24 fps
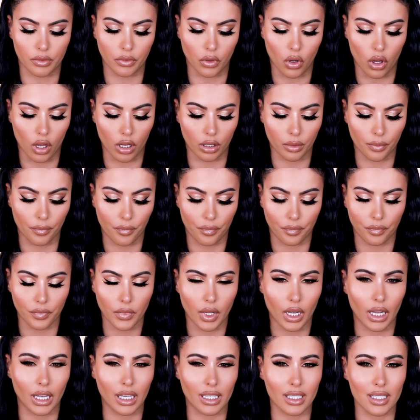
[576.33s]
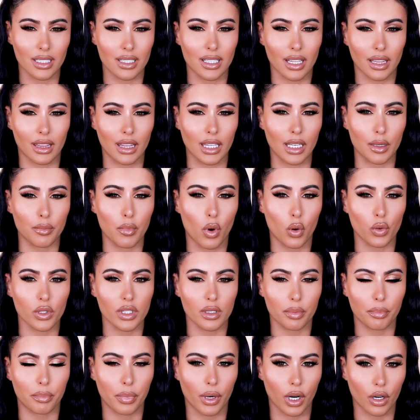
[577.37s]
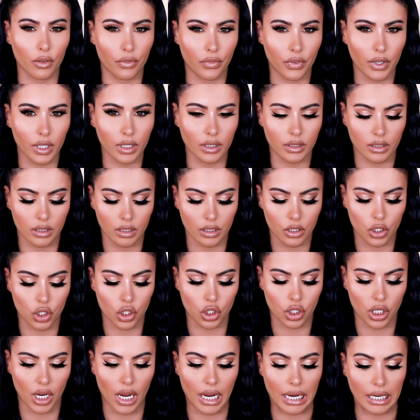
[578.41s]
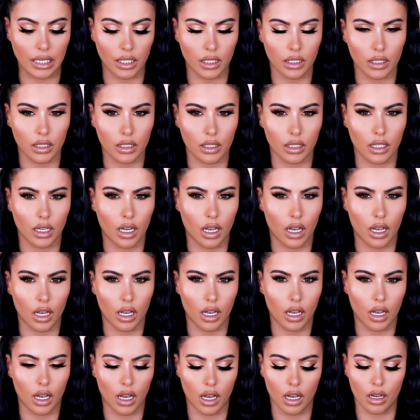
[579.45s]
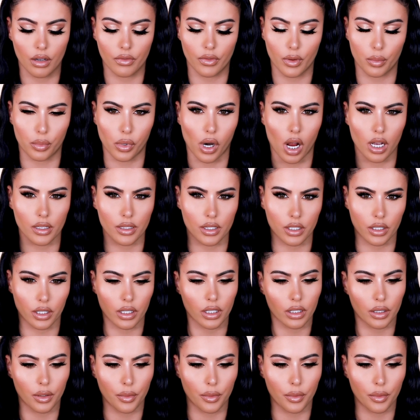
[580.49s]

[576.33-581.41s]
of all, it is the most perfect shade of a bronzer.